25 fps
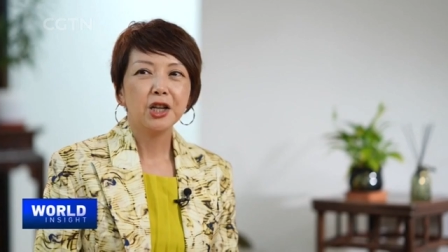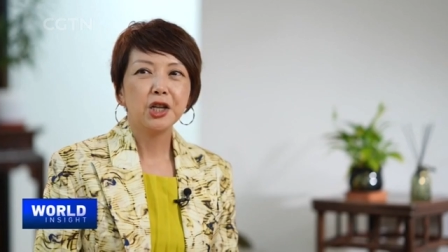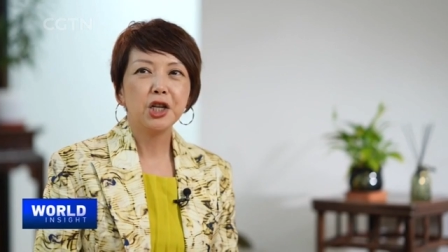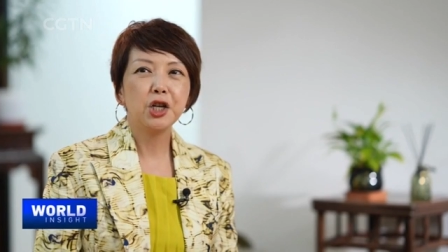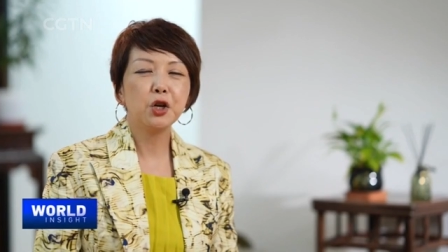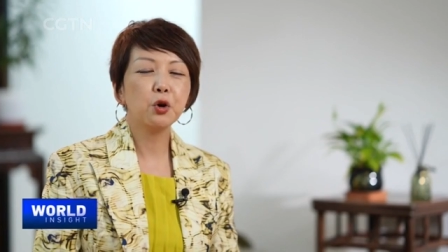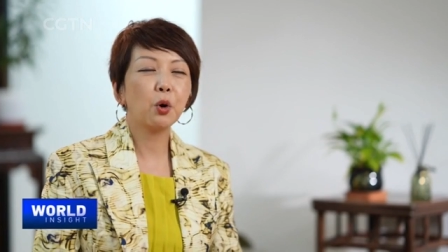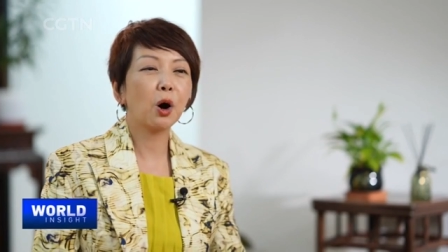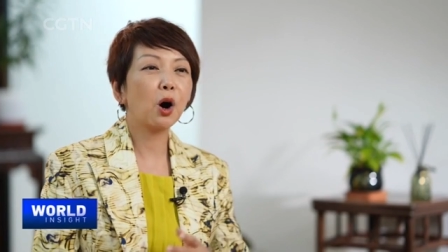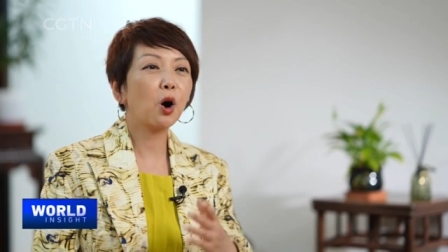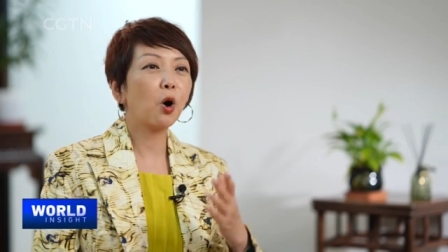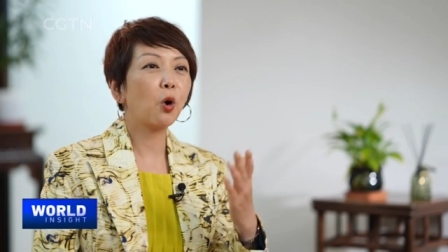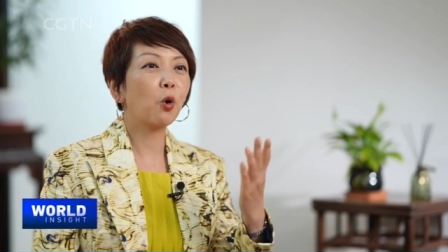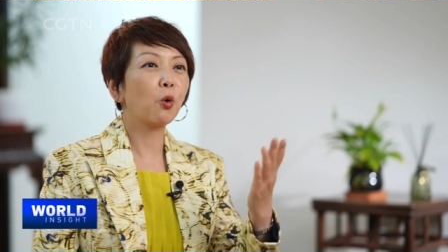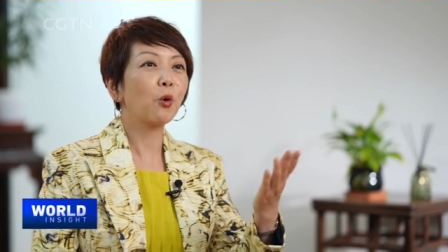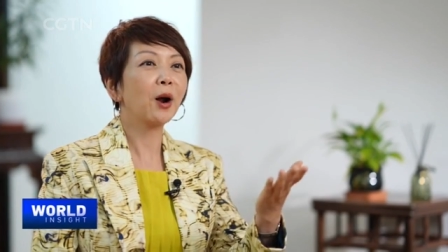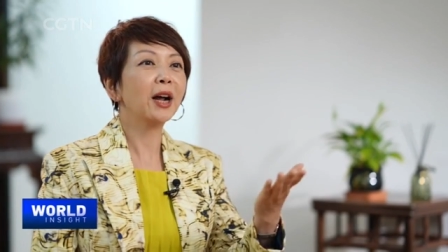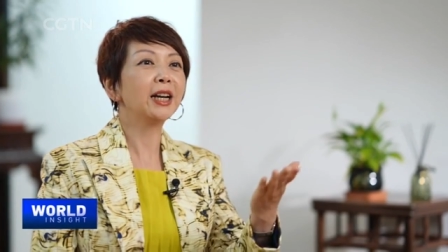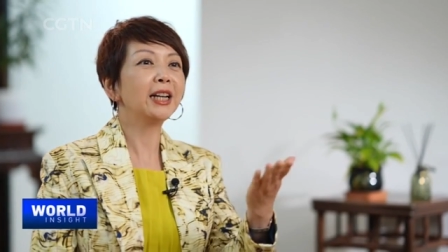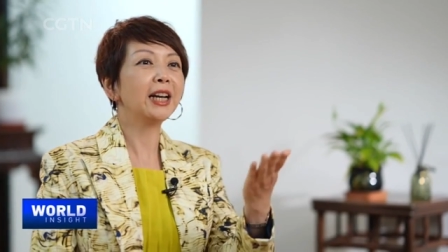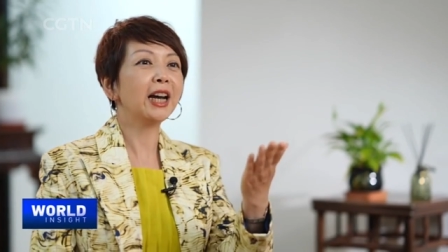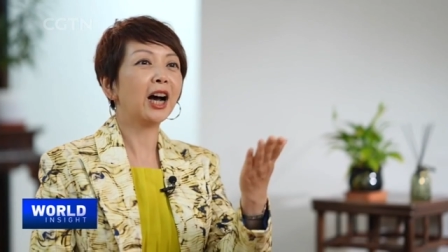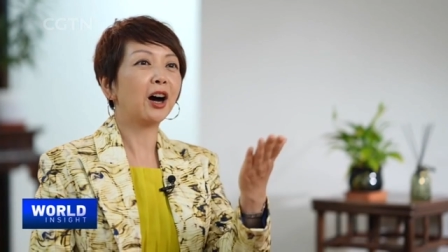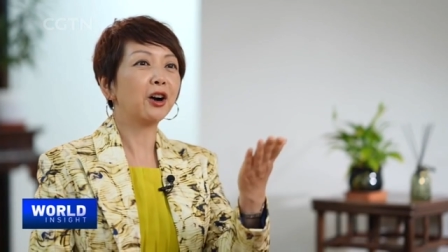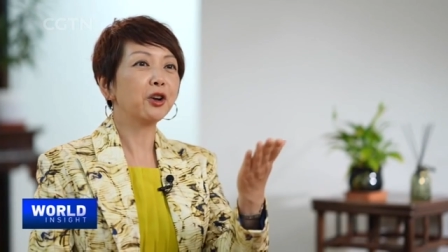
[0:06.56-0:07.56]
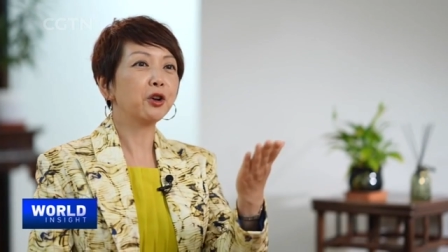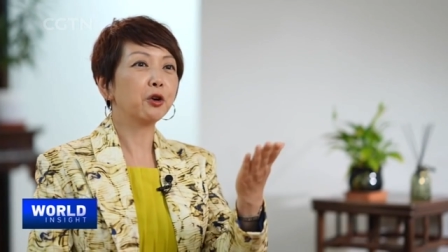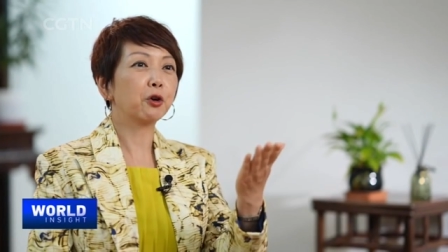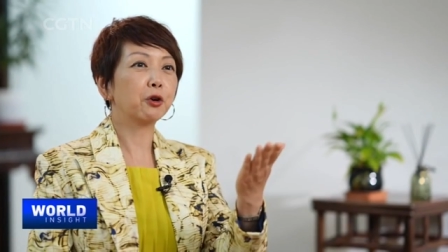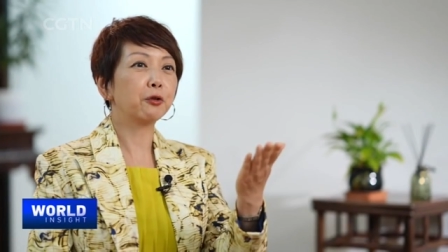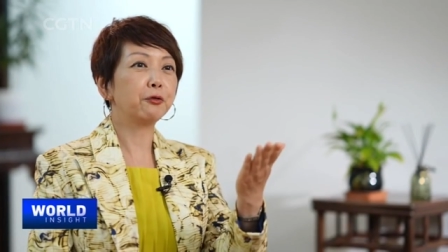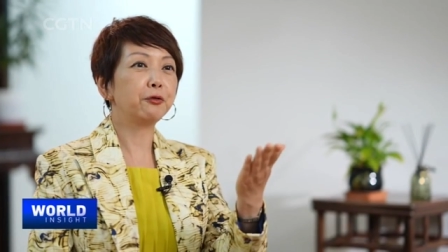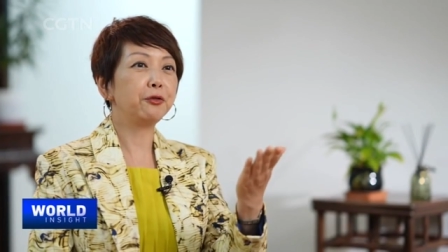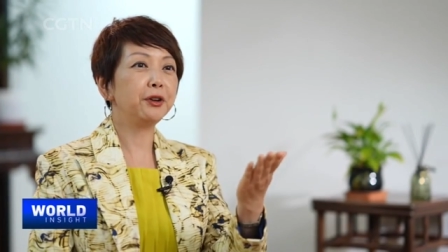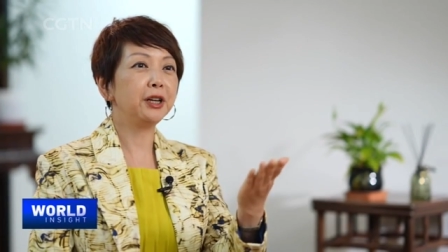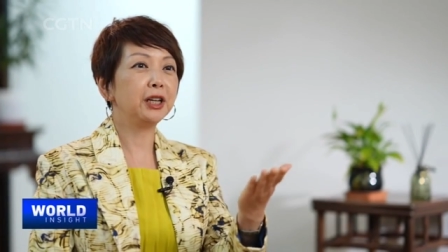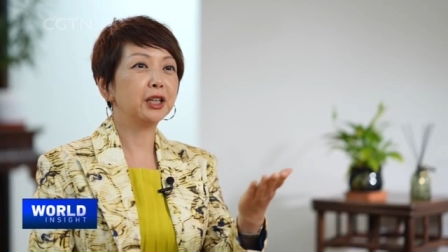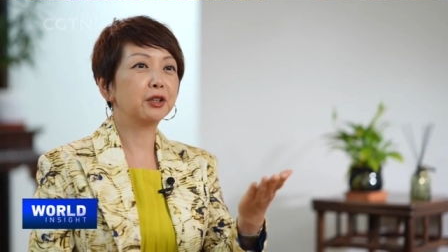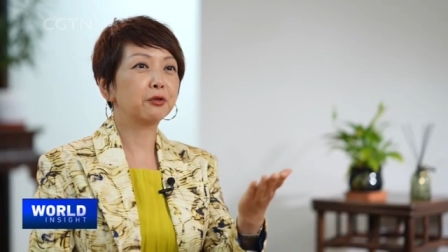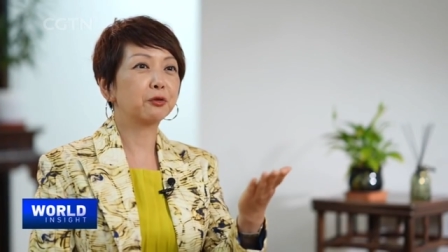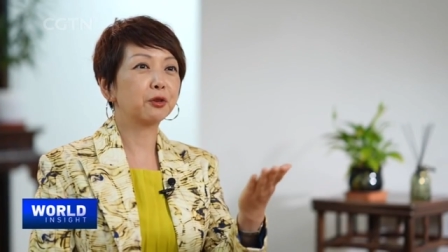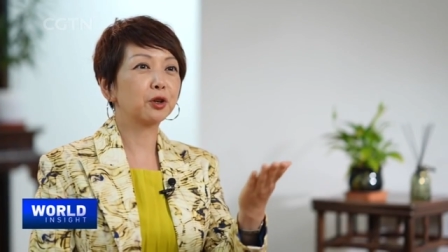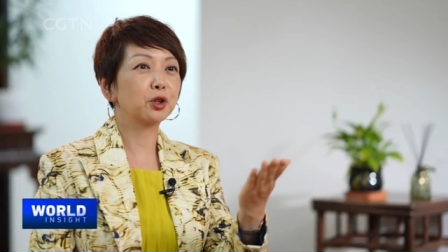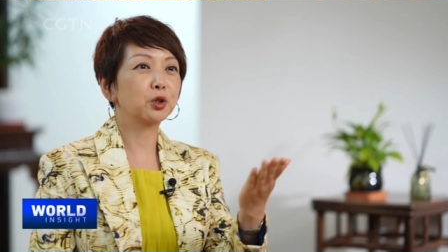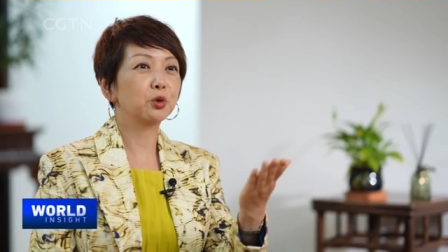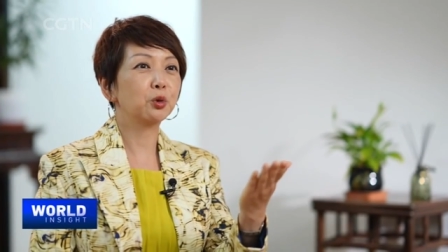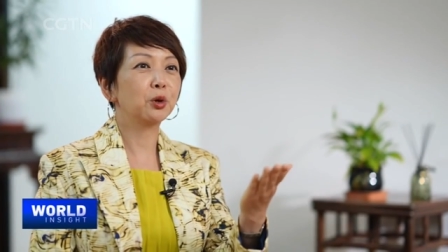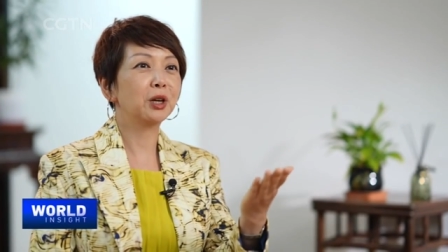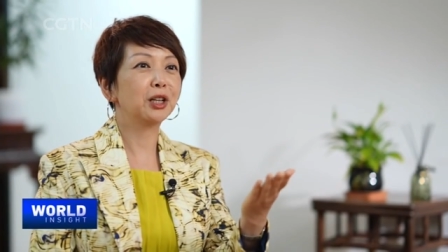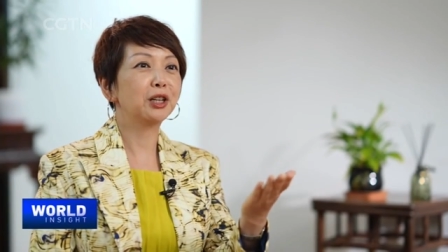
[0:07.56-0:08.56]
You are already on your feet
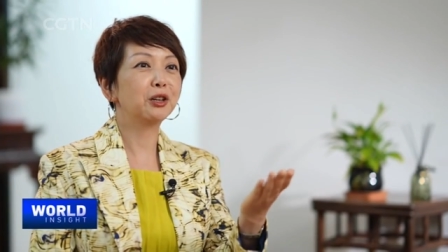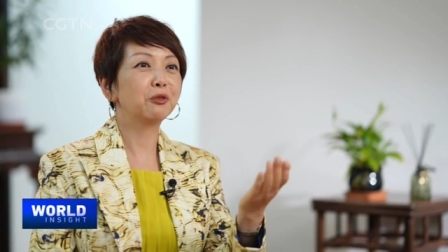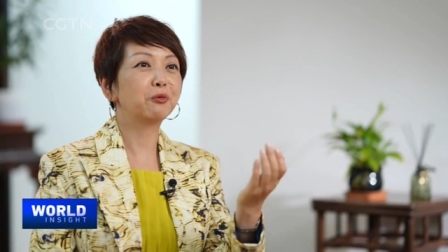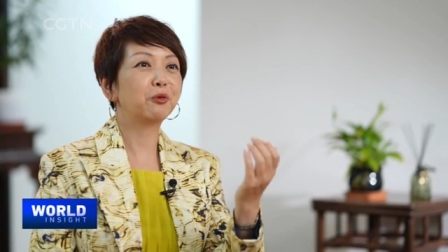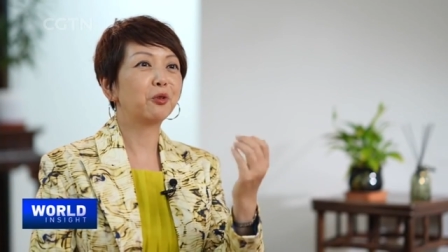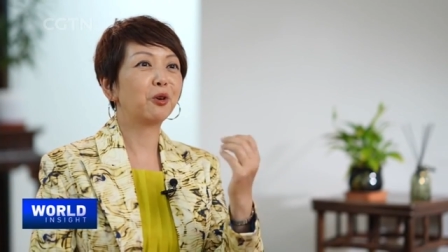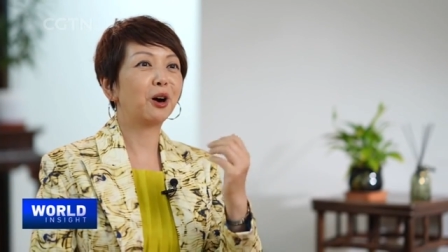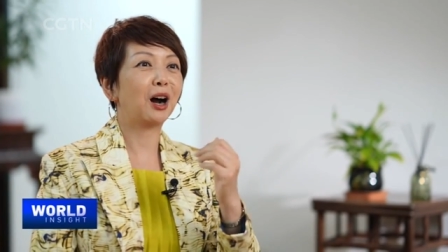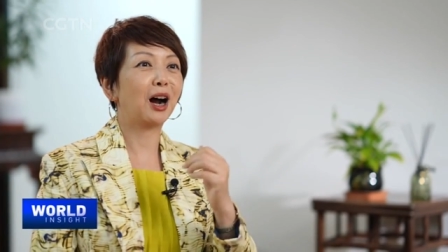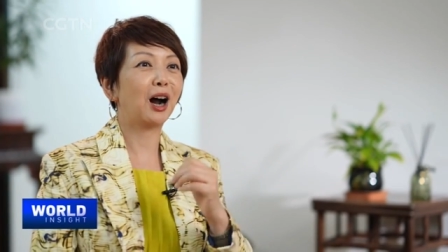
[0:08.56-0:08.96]
for 24